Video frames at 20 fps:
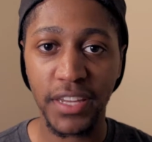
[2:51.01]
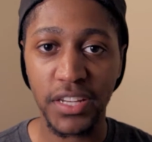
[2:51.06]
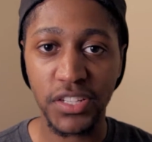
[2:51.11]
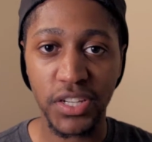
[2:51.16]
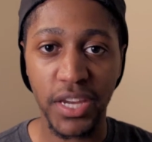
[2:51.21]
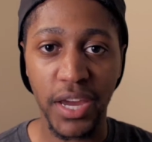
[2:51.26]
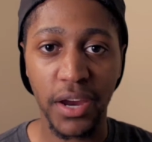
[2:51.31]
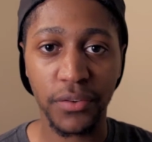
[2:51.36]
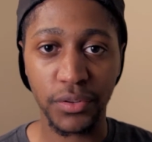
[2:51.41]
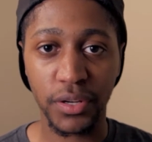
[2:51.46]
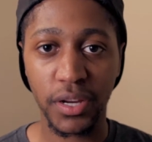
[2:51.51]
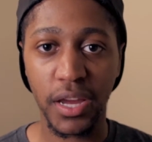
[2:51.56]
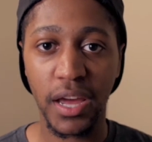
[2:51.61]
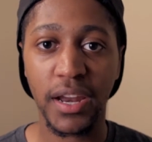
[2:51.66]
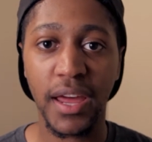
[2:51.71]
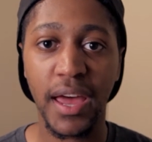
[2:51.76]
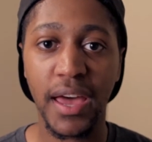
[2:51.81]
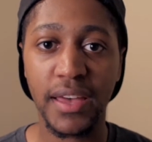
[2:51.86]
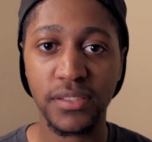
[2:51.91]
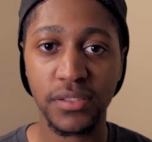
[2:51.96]
each character
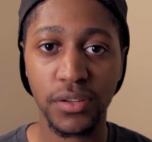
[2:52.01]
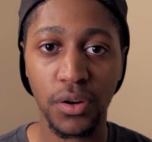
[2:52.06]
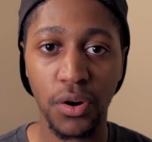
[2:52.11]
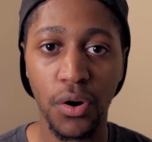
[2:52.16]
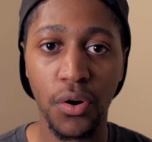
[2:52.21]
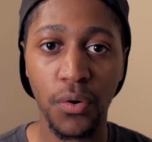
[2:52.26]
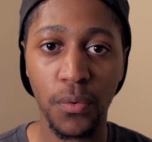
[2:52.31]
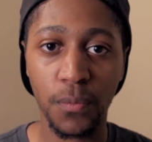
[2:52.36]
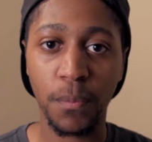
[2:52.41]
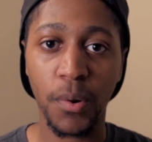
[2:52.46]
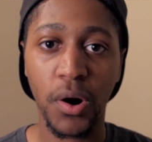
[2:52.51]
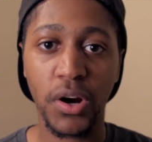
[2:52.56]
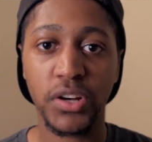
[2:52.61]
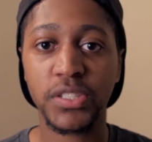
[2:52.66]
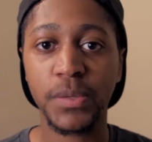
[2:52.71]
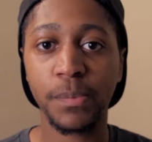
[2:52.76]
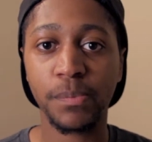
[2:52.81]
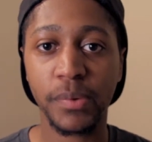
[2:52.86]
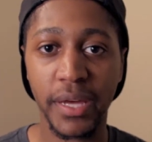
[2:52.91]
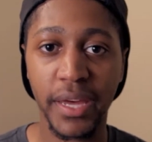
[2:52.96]
kind of has their own
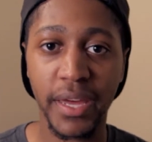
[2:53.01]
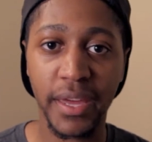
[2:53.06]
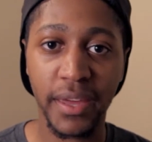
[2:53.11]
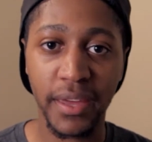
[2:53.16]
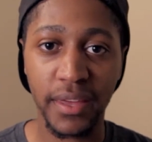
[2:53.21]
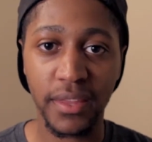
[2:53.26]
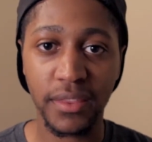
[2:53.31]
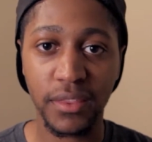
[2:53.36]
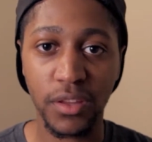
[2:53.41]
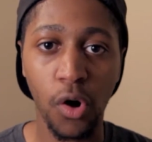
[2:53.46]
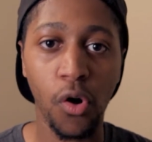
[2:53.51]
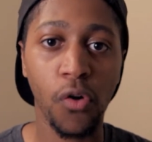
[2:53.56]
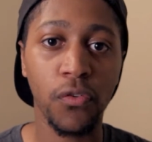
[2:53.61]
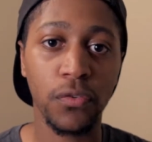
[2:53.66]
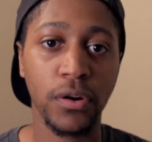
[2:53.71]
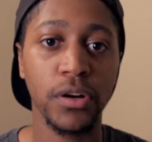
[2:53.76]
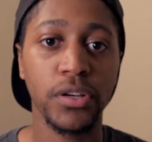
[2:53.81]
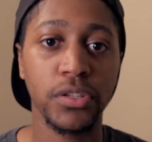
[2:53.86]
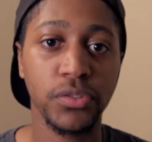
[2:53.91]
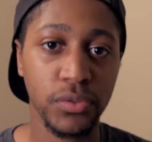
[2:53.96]
part to play in the
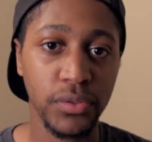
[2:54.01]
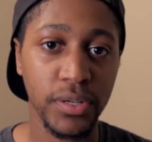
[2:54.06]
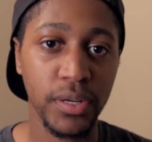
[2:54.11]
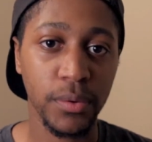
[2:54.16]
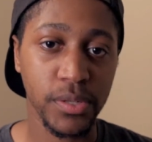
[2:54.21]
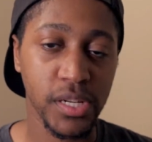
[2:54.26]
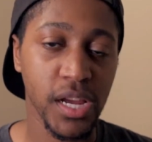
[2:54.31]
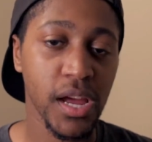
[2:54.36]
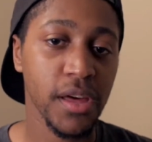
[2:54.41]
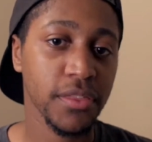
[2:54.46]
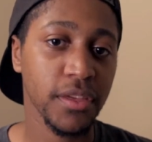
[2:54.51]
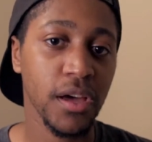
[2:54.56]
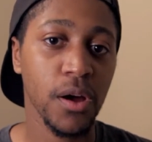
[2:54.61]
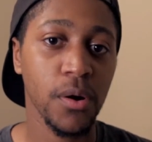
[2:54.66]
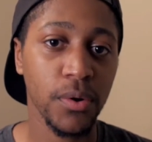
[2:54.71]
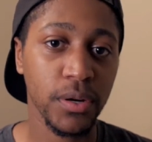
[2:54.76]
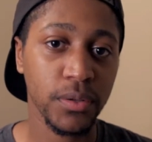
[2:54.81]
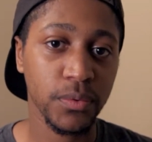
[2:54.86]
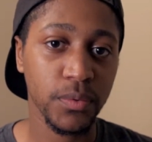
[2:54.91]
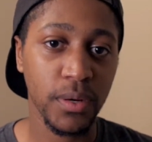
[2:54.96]
overall story, which I
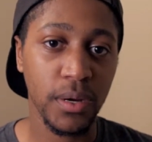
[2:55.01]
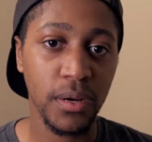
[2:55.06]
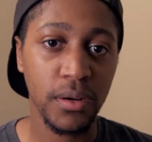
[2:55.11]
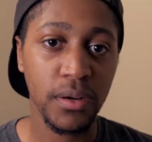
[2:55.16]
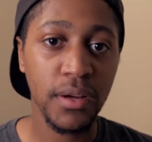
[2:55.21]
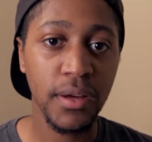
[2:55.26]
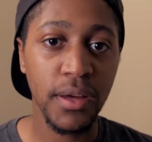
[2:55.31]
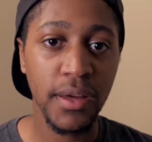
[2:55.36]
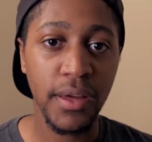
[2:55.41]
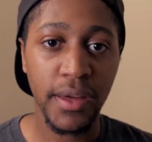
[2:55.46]
thought worked well.